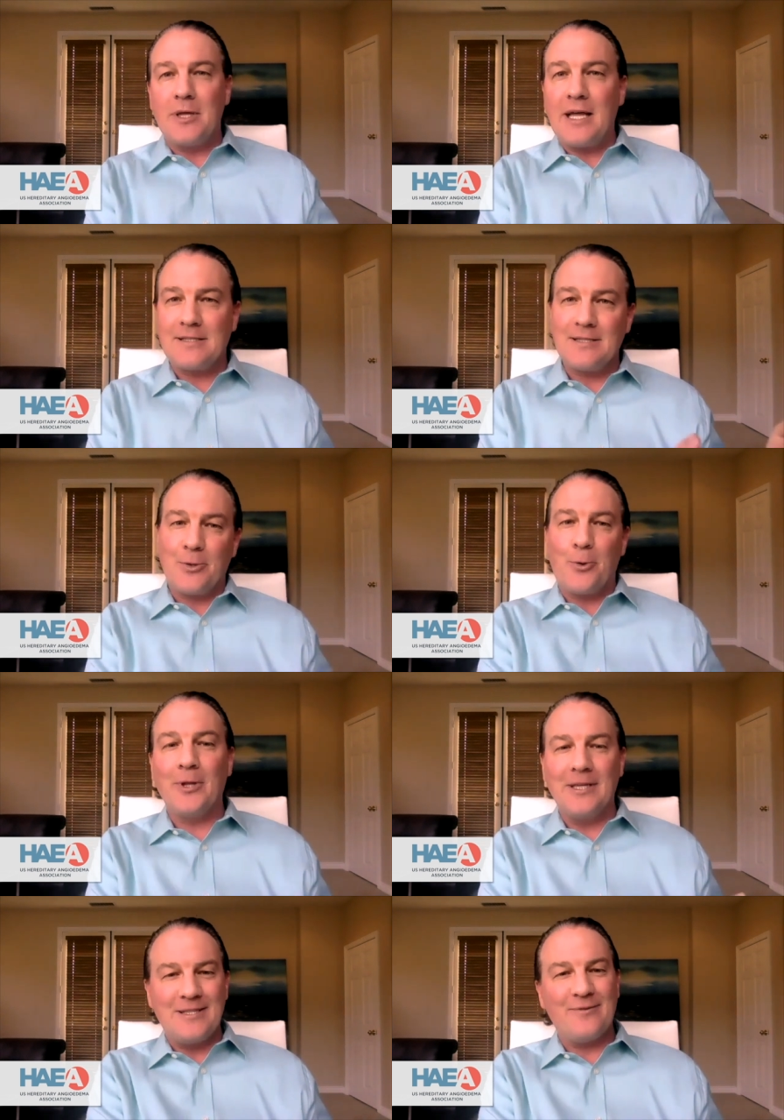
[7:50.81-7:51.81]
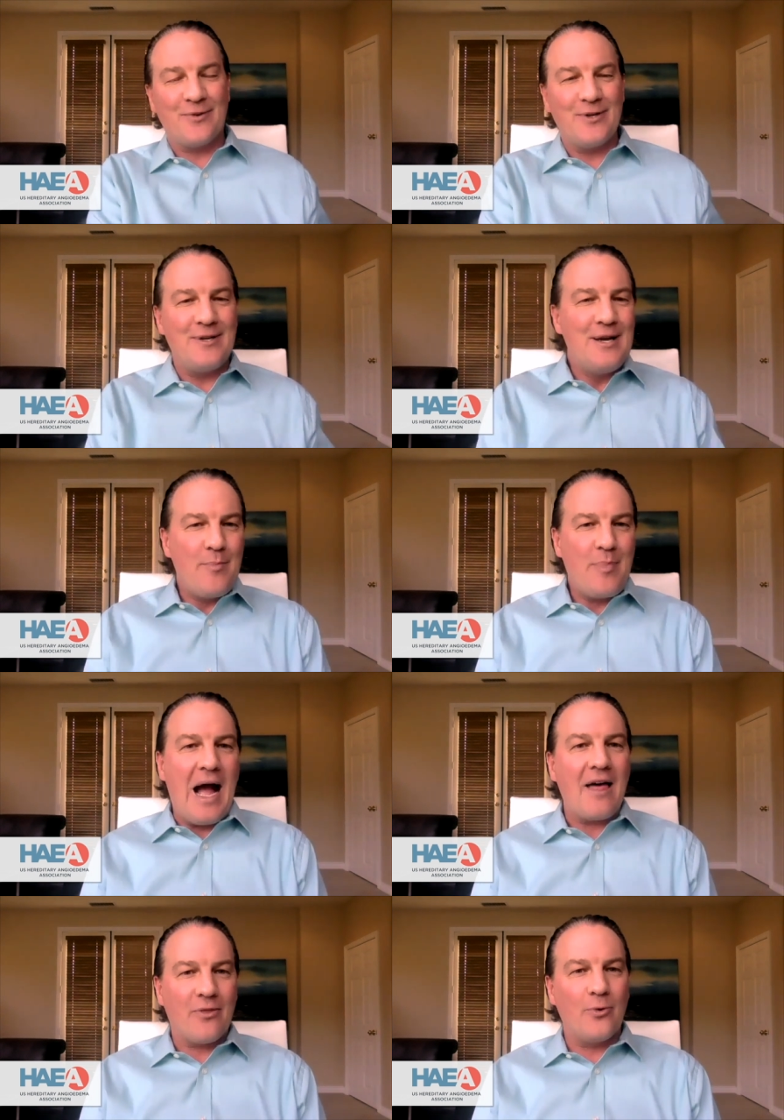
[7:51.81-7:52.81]
That's a totally different
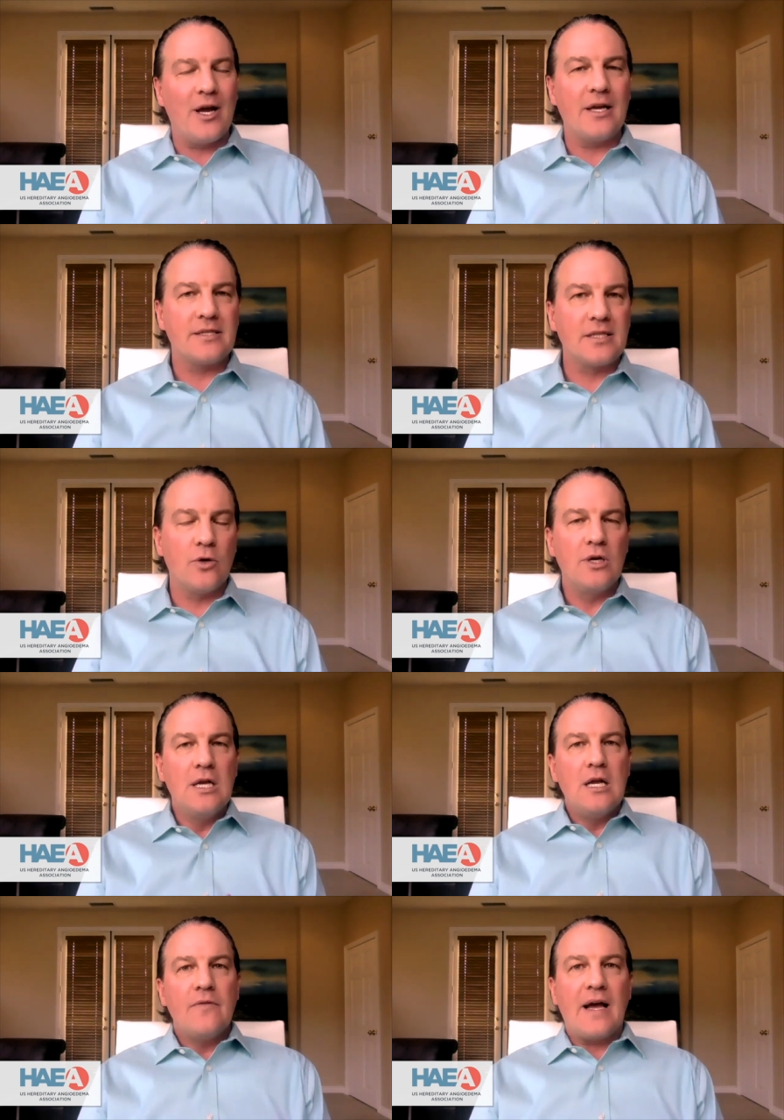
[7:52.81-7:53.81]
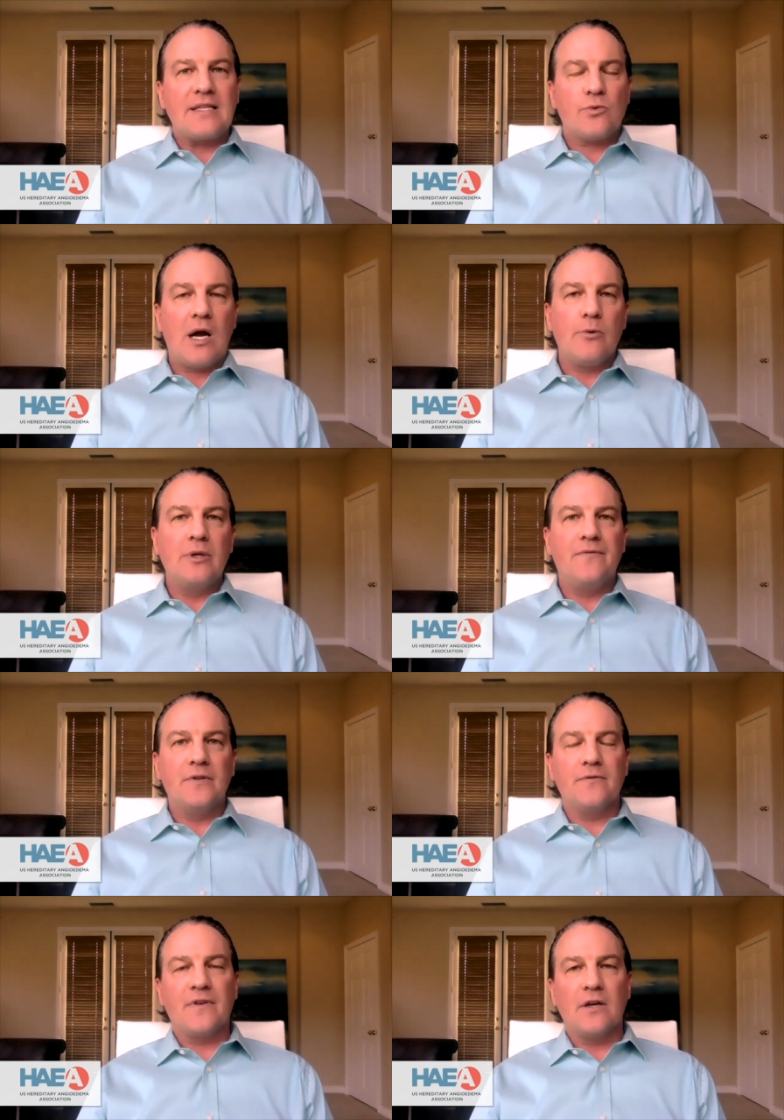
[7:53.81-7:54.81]
pathway. So that's why we
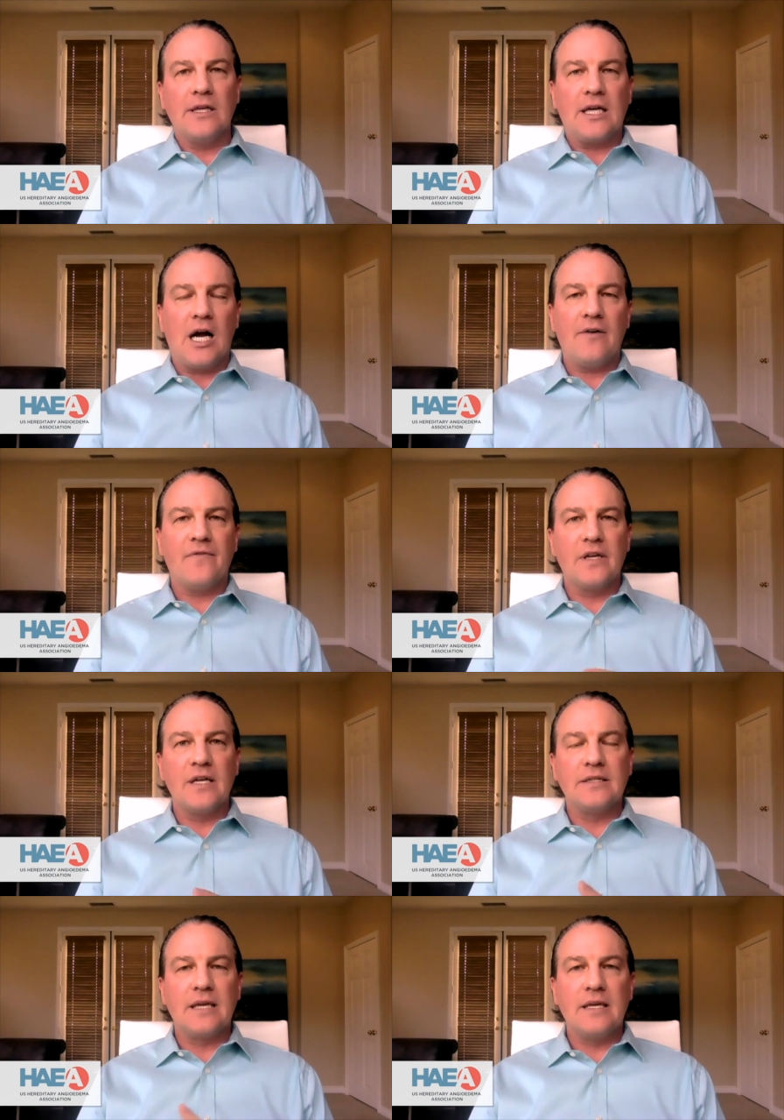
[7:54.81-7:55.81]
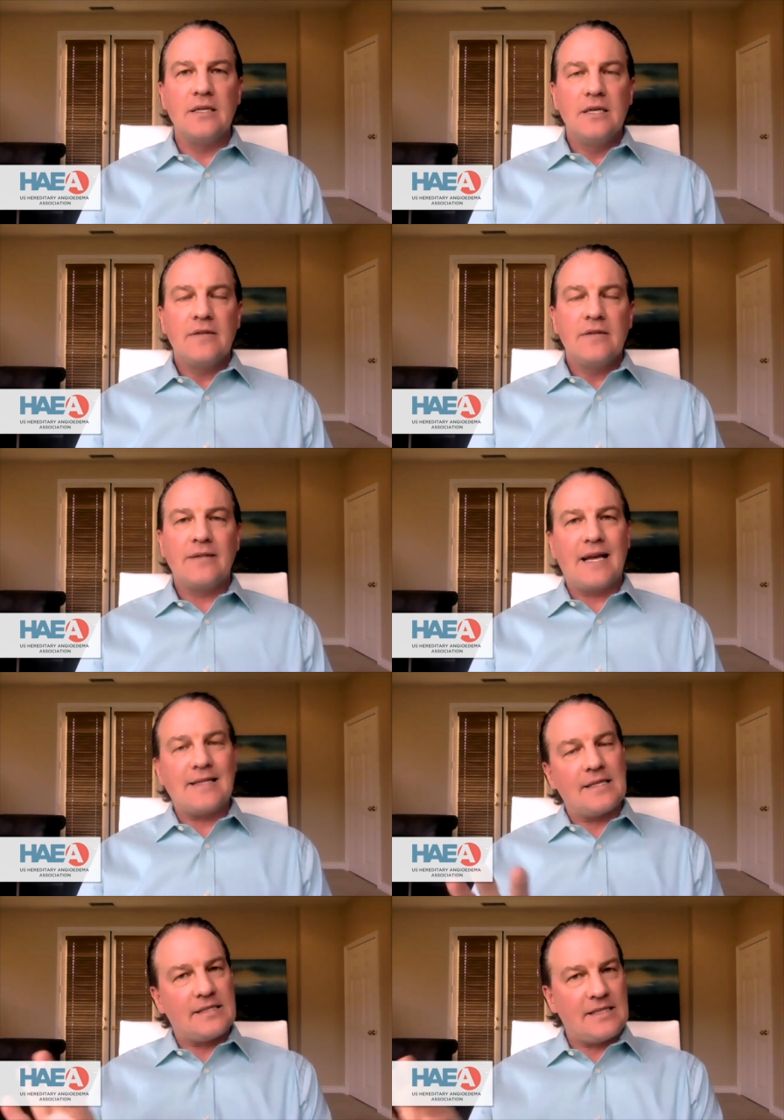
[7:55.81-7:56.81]
feel fairly confident that, that
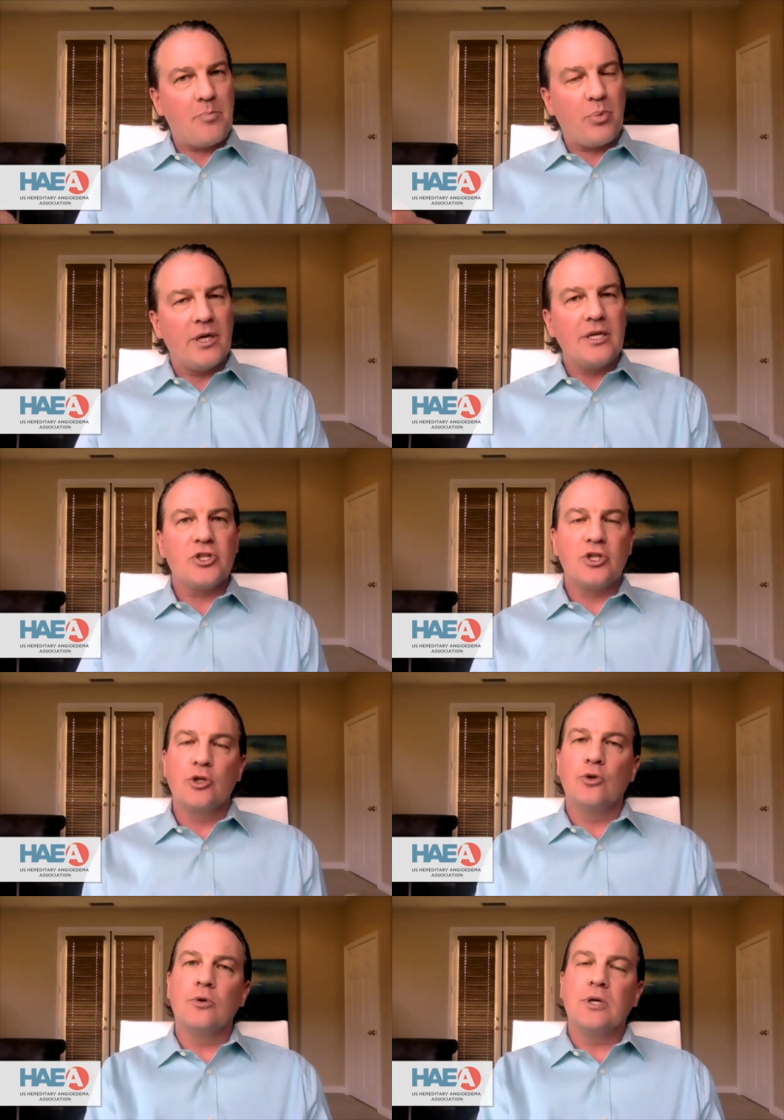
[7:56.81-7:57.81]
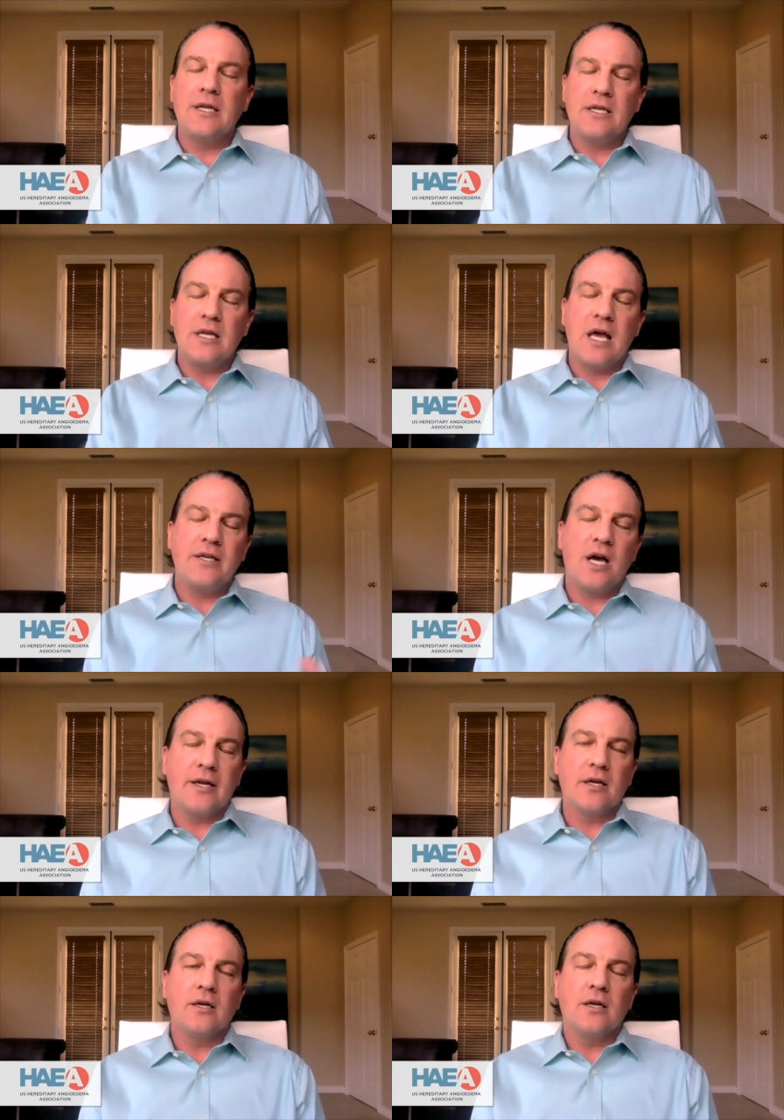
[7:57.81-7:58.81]
that's a separate issue and, and not
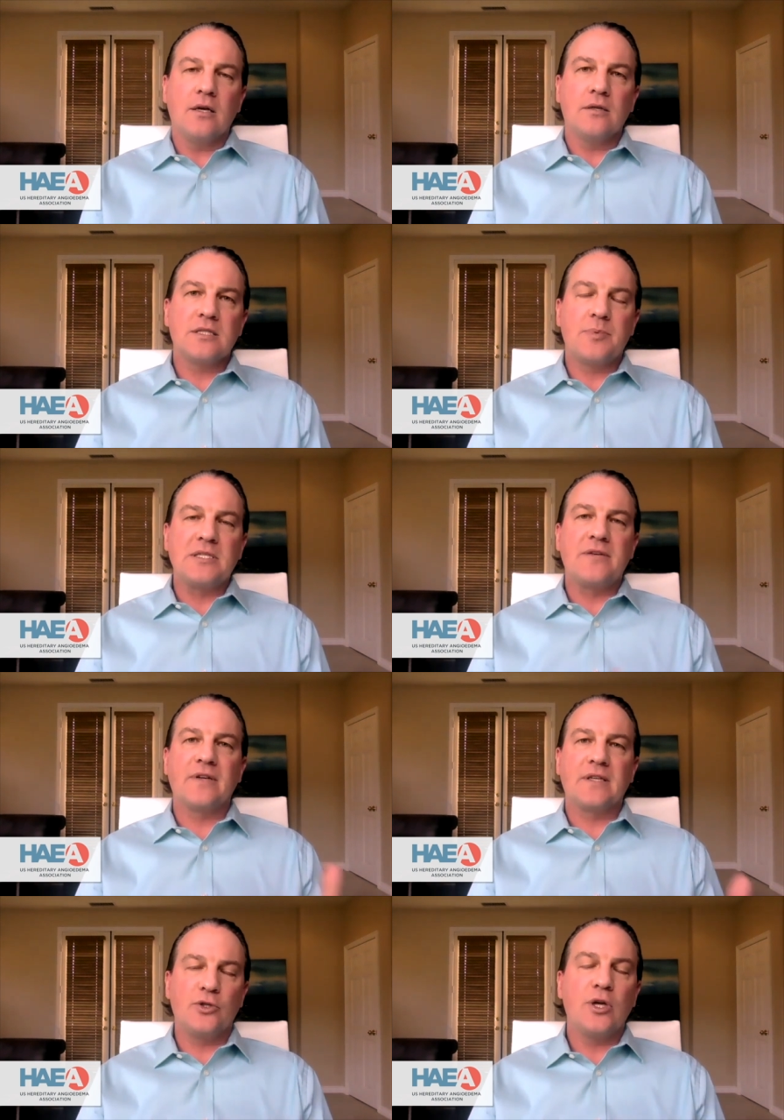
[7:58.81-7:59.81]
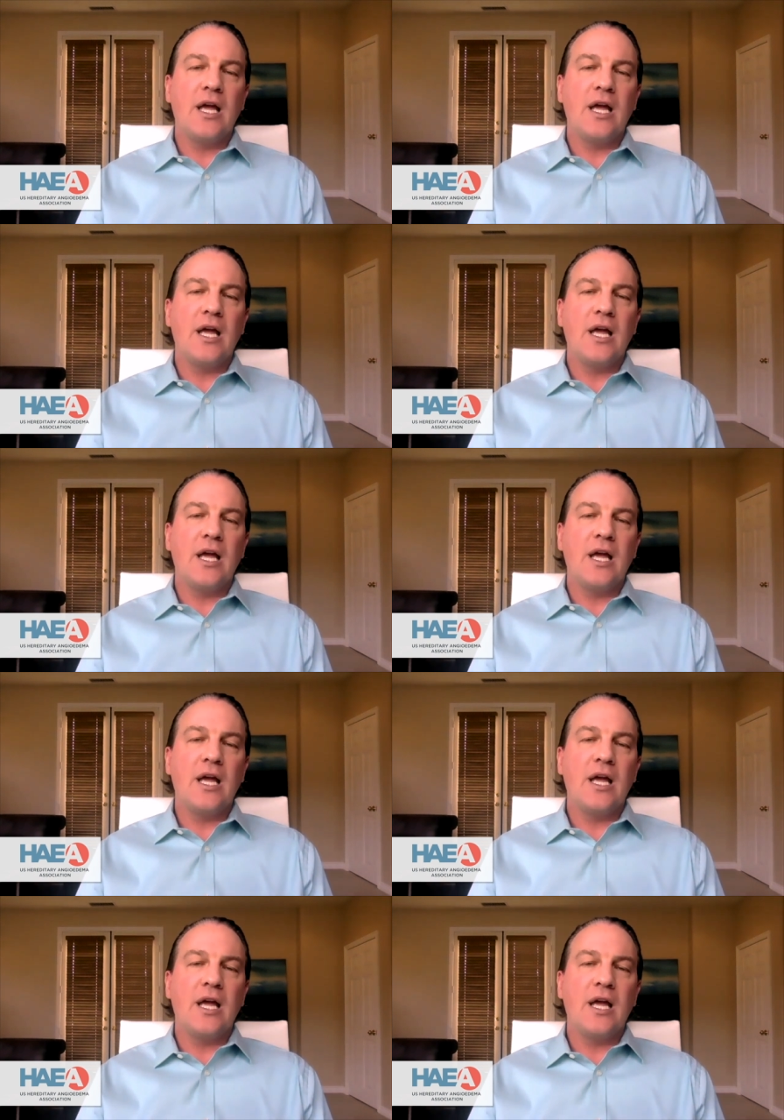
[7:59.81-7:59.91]
a, a specific to